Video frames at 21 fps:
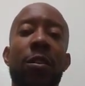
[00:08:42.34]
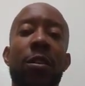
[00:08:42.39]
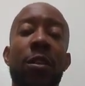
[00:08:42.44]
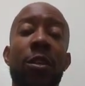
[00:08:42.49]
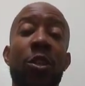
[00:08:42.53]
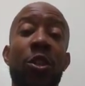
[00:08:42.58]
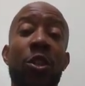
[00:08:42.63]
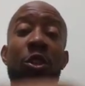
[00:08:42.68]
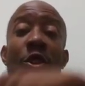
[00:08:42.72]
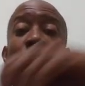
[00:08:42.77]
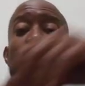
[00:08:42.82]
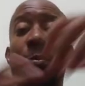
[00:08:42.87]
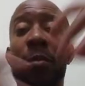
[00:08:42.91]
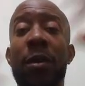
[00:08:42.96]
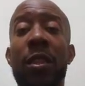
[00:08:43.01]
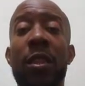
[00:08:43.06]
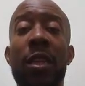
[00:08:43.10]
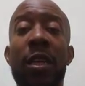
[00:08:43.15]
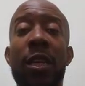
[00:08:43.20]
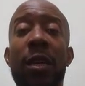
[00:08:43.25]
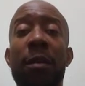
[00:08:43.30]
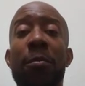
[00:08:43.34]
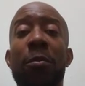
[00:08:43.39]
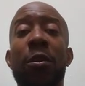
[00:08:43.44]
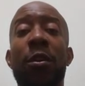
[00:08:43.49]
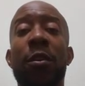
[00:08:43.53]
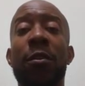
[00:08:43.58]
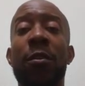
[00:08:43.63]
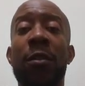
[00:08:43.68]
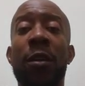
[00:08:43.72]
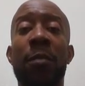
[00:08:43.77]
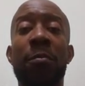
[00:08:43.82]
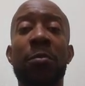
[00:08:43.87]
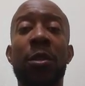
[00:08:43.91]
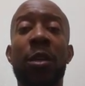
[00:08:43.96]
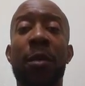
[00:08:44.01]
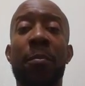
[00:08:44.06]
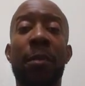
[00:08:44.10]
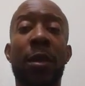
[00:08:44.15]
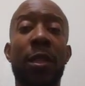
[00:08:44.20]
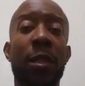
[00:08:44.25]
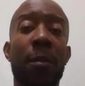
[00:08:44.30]
And sure, you might think I'm looking, I'm
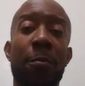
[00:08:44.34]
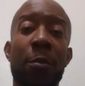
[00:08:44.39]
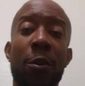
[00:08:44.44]
talking about the